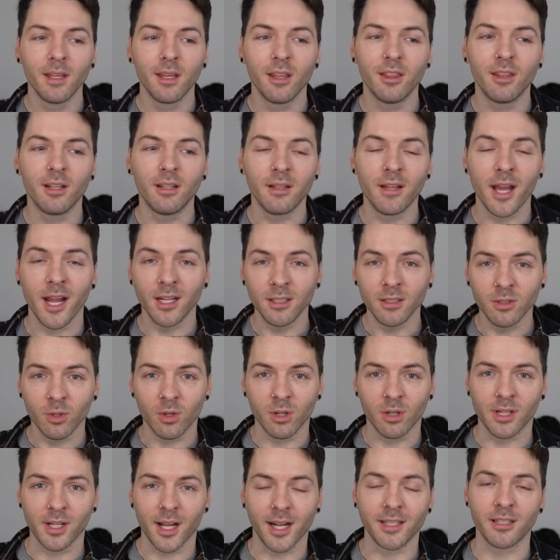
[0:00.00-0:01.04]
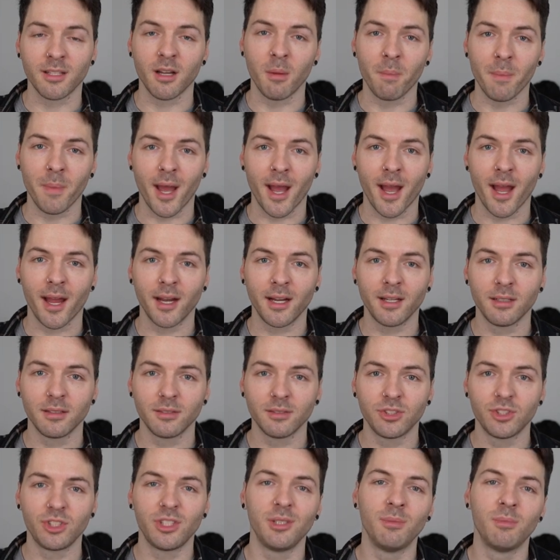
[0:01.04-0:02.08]
the landlord had come back.
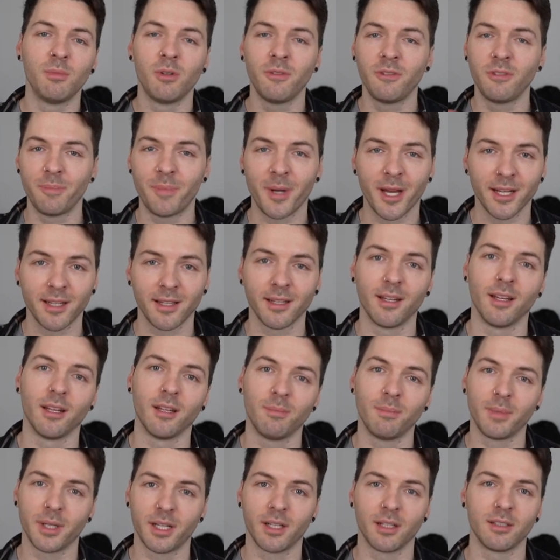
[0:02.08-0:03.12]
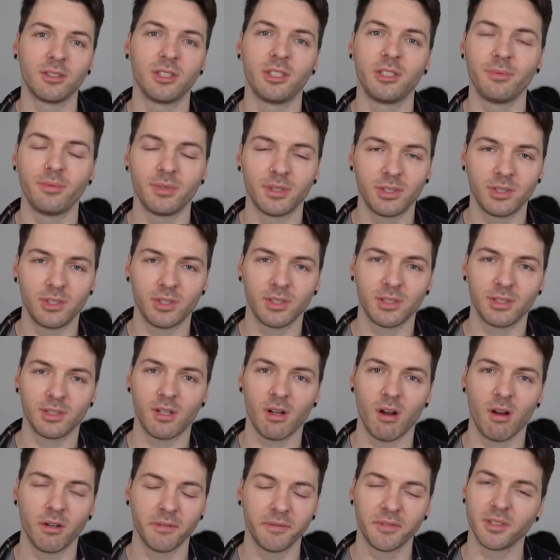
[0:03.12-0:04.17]
She moved back in because she was just
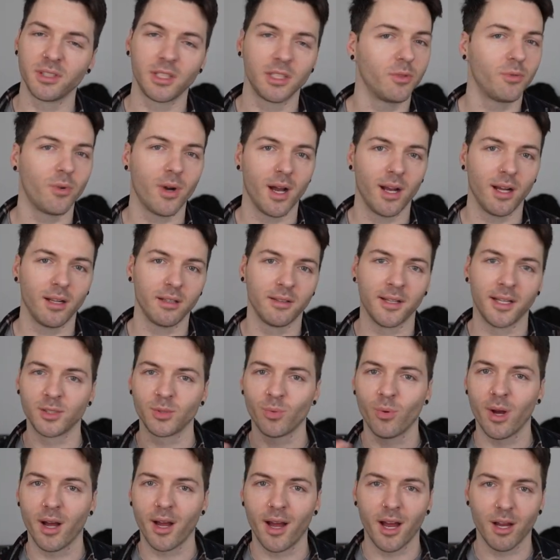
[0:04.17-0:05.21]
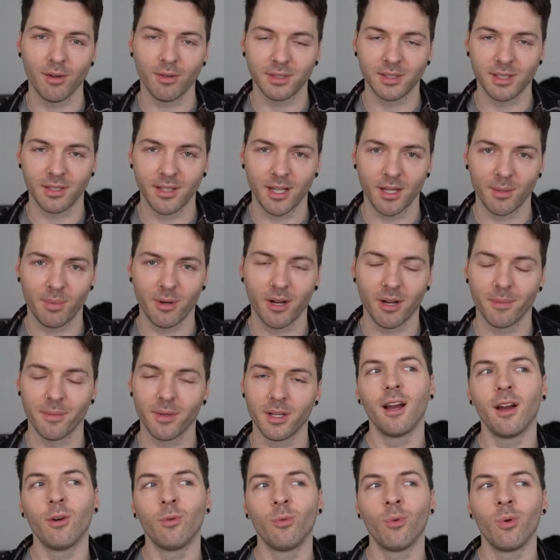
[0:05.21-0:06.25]
gone for a little while, and that's why I was in that
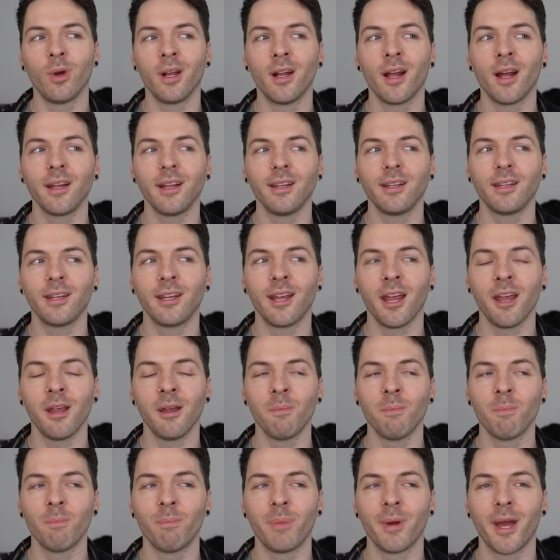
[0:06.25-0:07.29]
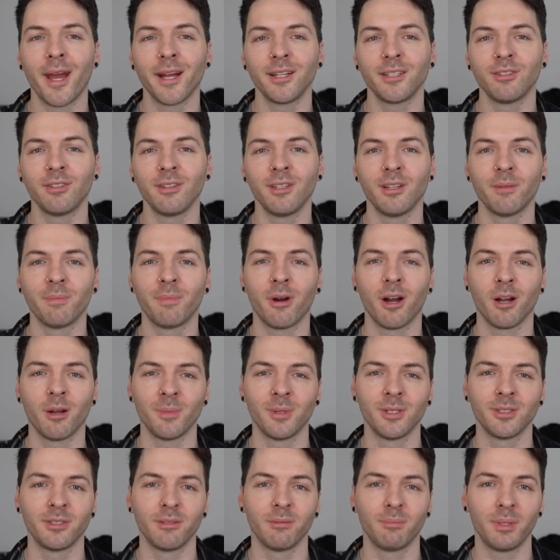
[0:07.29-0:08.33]
apartment. When I came back to the
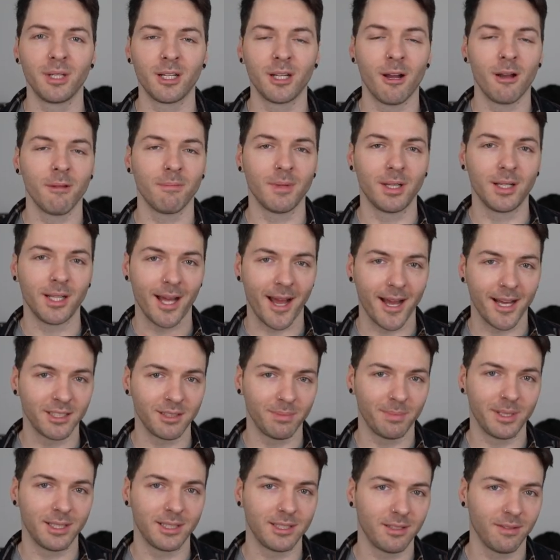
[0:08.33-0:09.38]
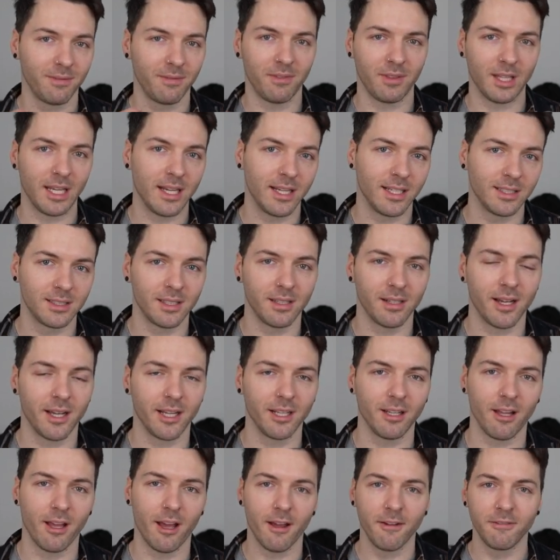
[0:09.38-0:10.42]
apartment to pick up the last bits of things that I
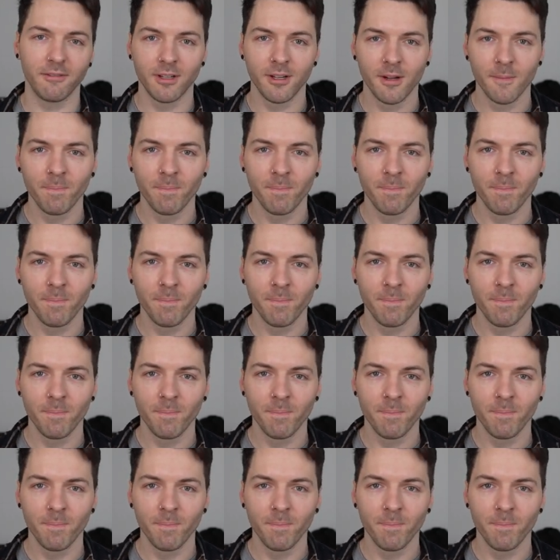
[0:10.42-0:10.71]
had left,